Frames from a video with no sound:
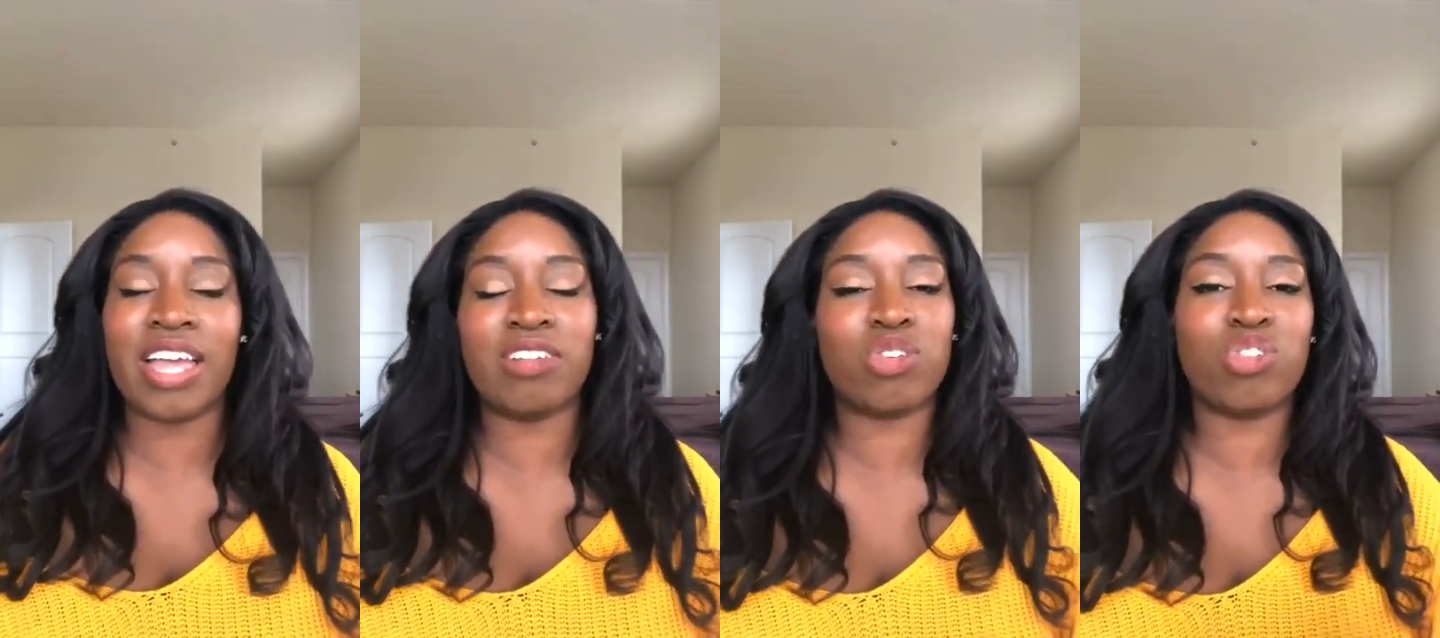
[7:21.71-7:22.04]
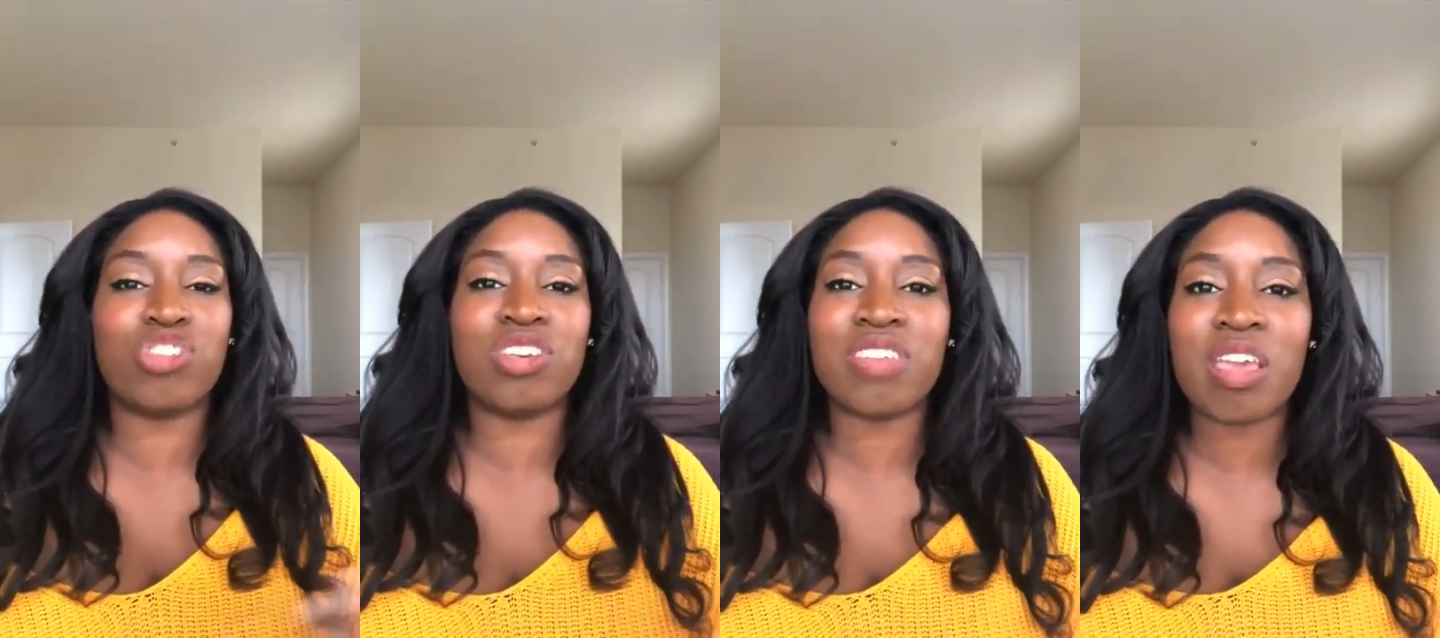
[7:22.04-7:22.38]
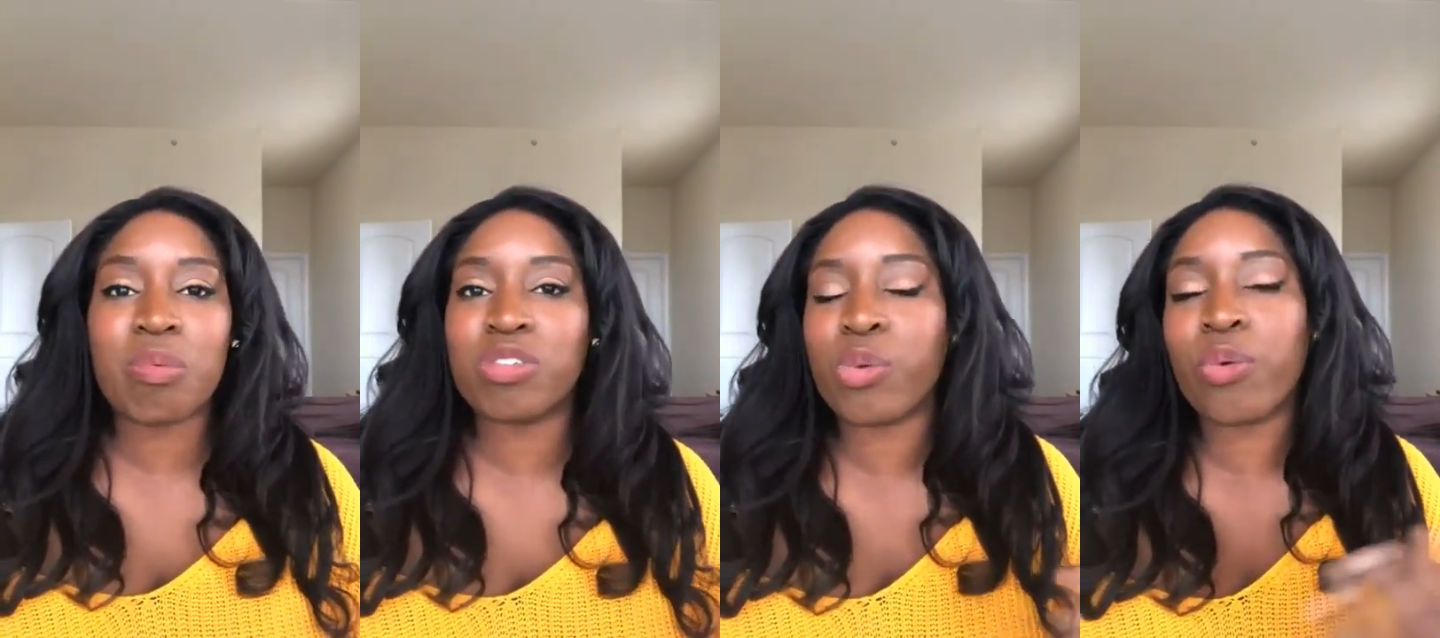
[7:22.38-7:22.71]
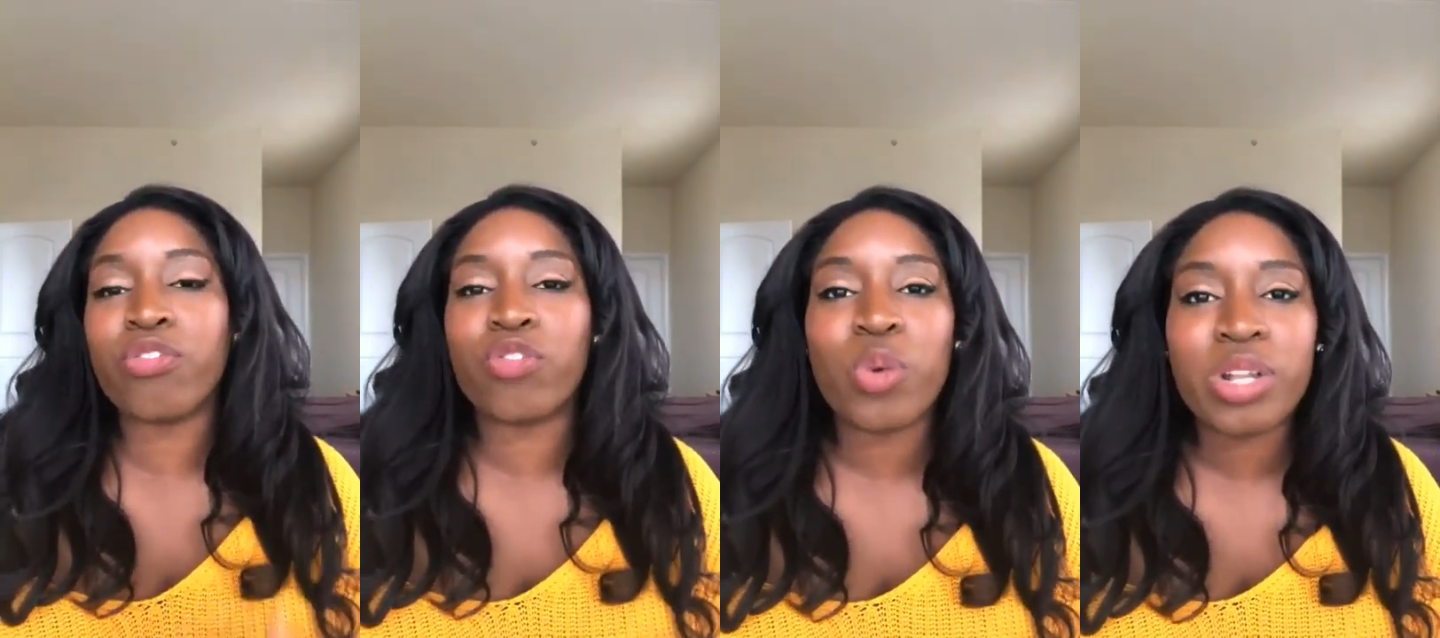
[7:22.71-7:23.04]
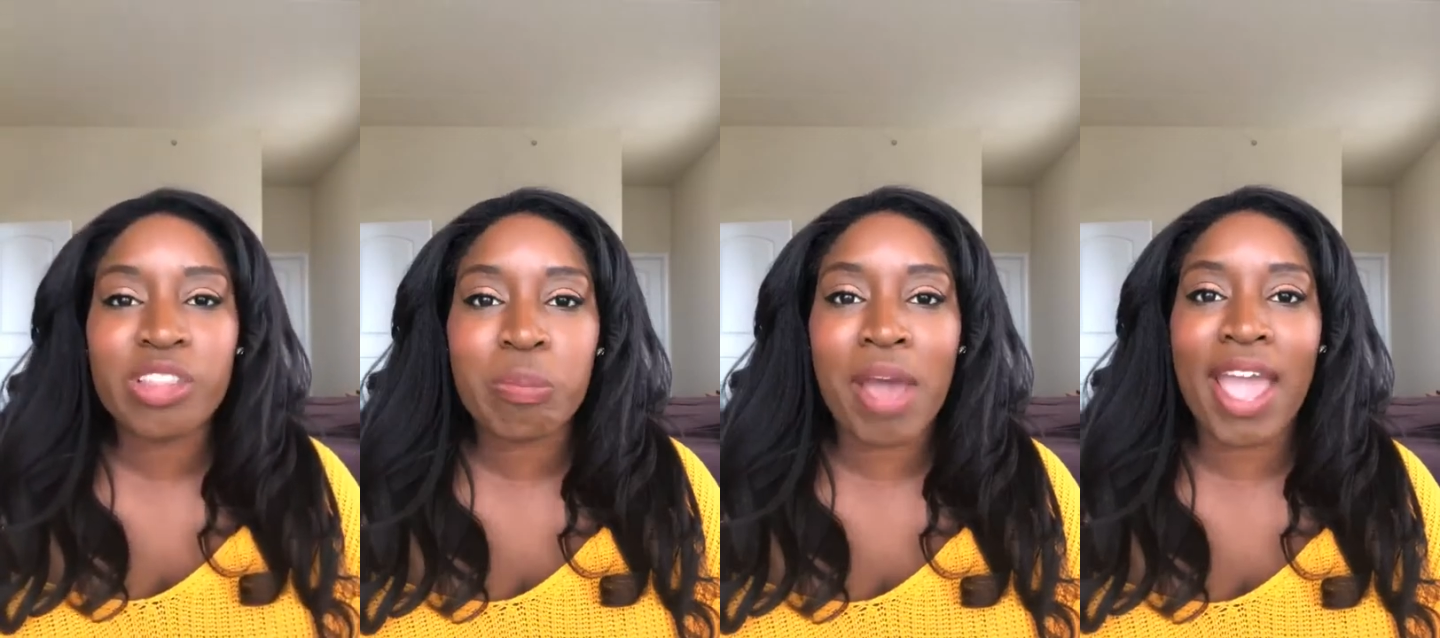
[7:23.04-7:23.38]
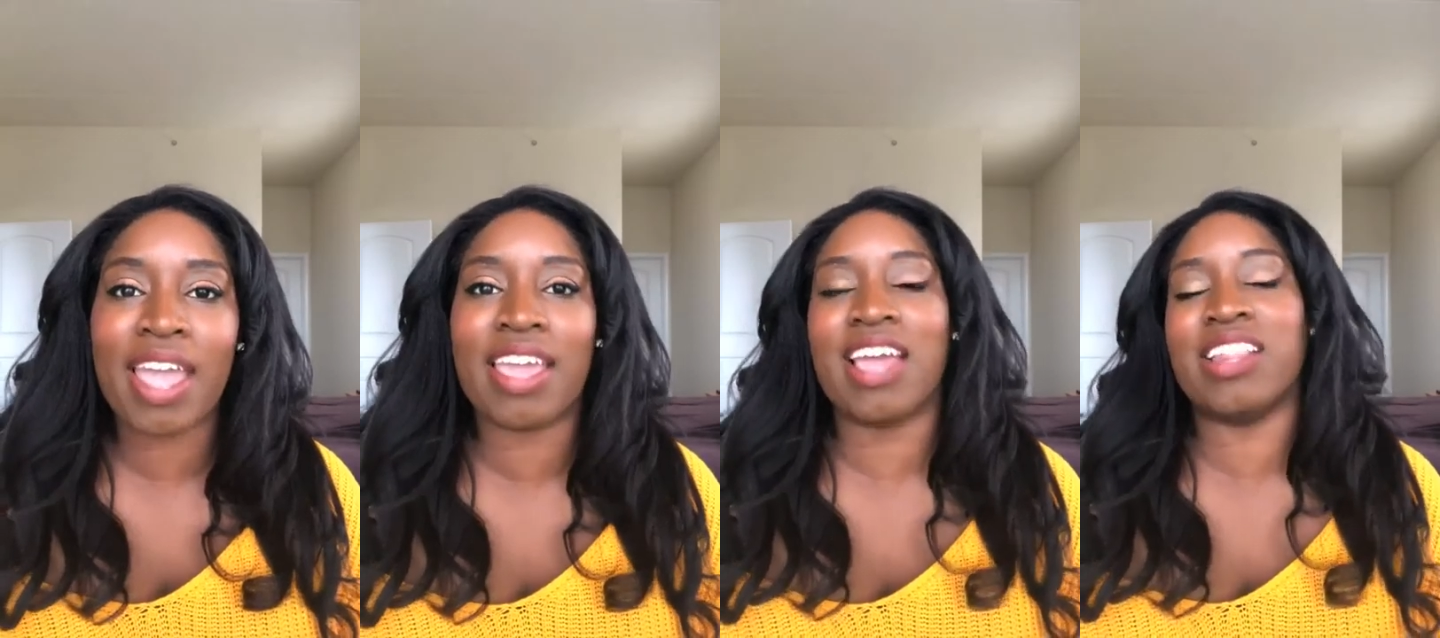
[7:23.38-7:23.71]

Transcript: And so she's able to afford the bike